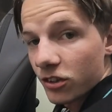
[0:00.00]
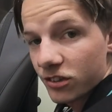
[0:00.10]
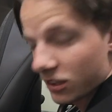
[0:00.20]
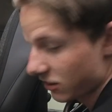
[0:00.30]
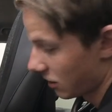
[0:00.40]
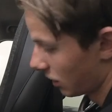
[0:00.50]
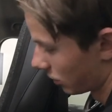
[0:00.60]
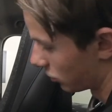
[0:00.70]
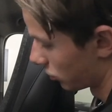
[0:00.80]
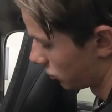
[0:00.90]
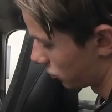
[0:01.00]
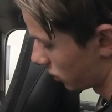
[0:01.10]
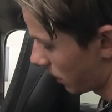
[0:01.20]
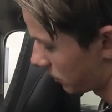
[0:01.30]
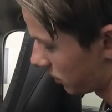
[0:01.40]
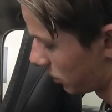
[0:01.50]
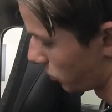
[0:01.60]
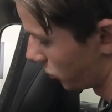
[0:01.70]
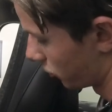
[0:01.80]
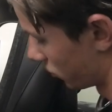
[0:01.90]
is the two straps that you
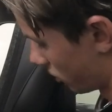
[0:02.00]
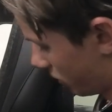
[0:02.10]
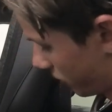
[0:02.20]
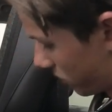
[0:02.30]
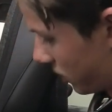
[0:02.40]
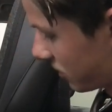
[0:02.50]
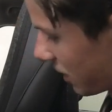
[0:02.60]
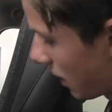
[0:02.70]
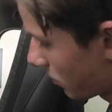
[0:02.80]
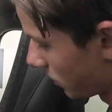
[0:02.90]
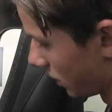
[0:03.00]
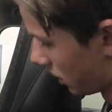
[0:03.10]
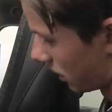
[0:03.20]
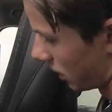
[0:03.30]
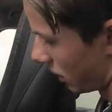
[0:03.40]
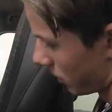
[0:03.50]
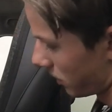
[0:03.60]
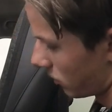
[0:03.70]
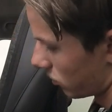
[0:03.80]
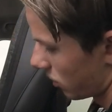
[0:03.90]
push through from this gap are going to be
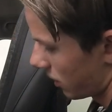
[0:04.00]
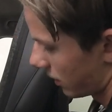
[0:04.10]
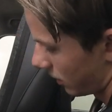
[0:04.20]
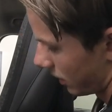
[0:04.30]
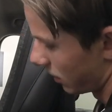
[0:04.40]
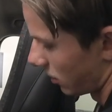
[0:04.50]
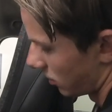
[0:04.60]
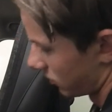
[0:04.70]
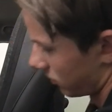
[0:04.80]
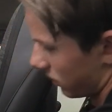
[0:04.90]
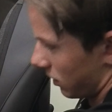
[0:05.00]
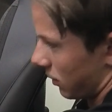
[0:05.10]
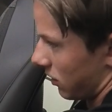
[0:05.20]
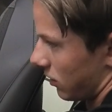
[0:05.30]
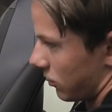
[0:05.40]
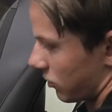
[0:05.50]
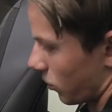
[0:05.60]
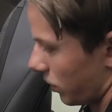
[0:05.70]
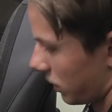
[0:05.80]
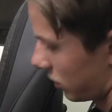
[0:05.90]
right here. So what
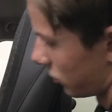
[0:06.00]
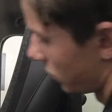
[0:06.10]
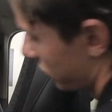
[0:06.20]
you're going to do is